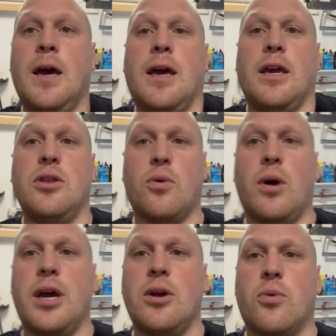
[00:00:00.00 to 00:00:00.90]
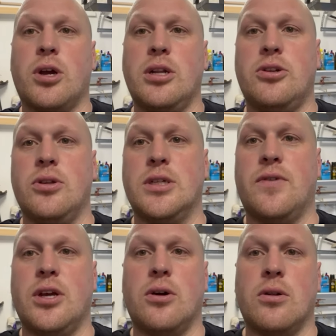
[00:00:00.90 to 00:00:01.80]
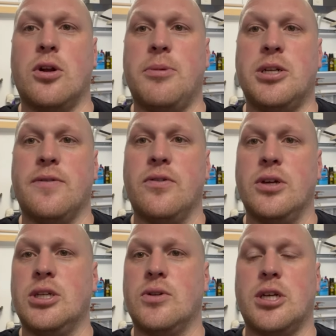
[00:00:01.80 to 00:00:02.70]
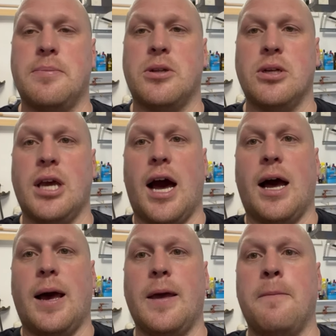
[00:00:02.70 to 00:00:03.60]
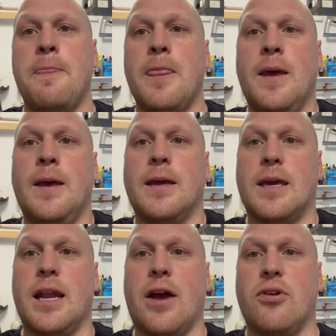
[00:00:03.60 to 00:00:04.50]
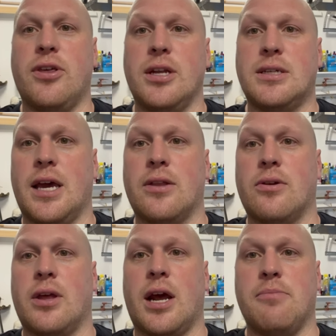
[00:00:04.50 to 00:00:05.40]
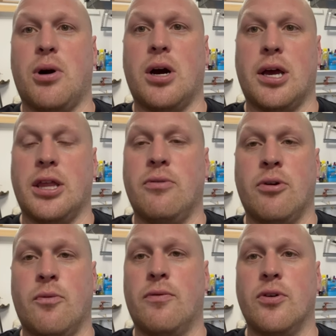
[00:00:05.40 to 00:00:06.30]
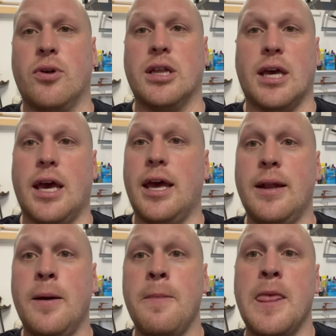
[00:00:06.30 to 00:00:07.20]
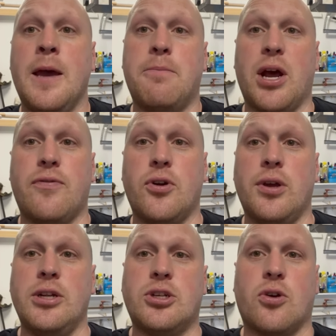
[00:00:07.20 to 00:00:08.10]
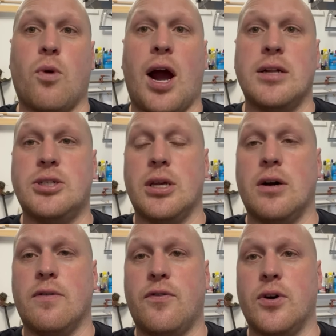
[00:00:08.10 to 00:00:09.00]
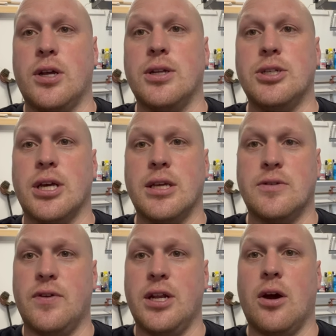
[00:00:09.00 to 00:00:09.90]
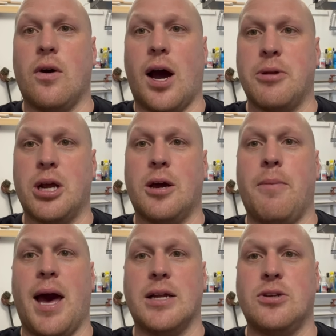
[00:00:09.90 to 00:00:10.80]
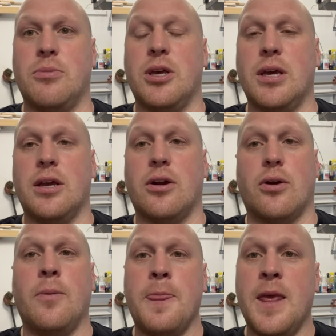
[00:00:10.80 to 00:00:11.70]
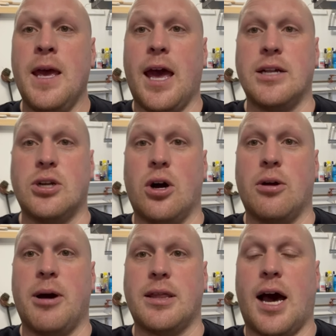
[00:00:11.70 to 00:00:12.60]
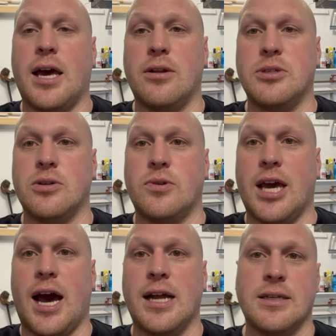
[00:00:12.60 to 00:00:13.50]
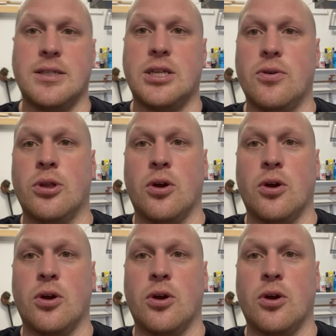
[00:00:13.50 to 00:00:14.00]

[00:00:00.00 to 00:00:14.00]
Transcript: Either way, we're going to do this video a little bit differently. So typically, I get everything together that I bought and then we review it at the end. But after each garage sale footage in this video, I'm going to come back to me here and talk about the items that we got and see what